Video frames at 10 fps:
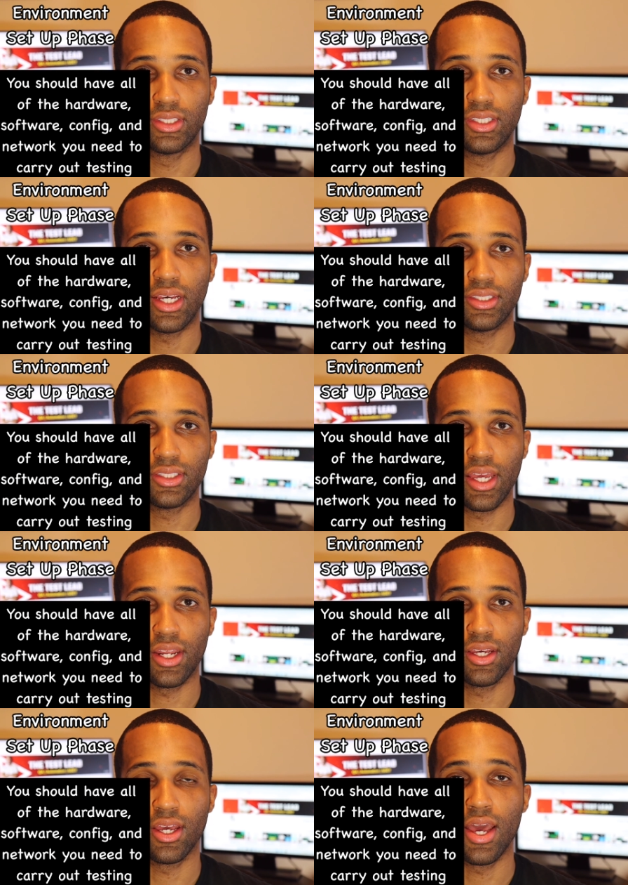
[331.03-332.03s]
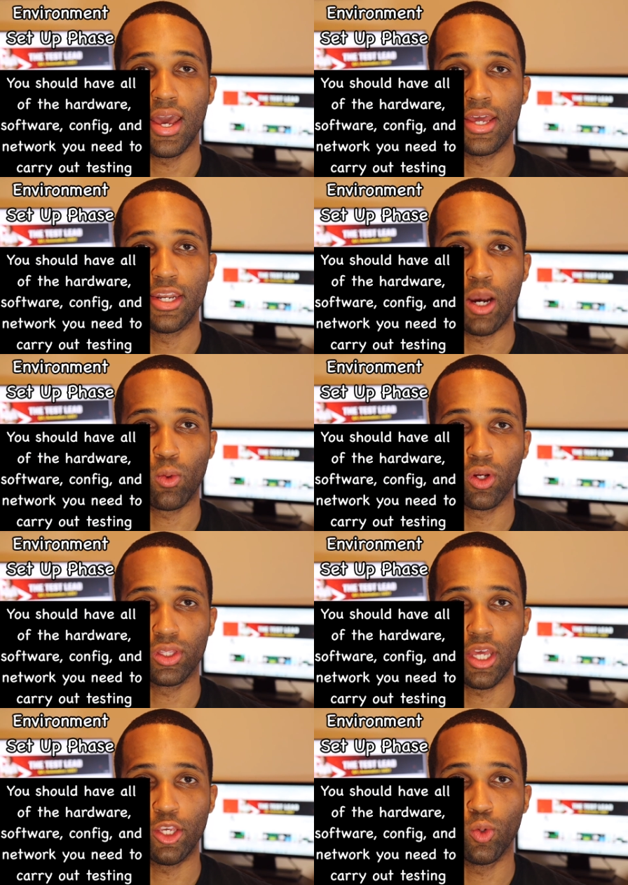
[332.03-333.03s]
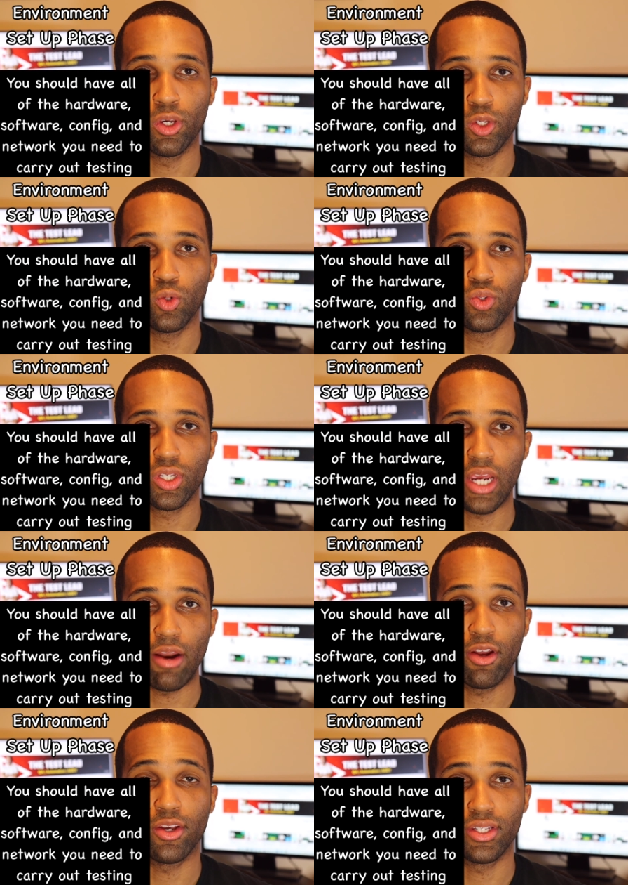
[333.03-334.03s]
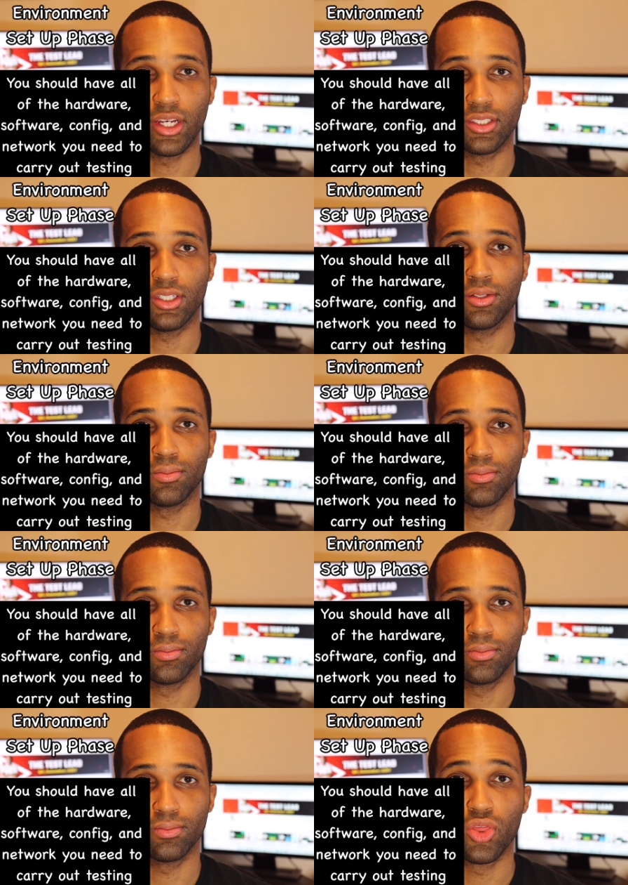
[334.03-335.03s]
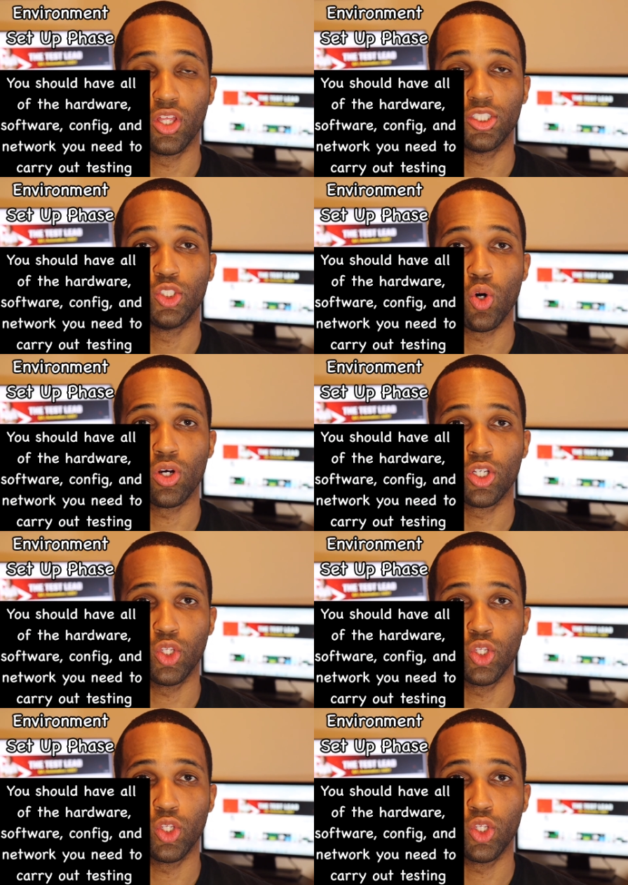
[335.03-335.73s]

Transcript: test data, and network that you will use to carry out your testing. This is all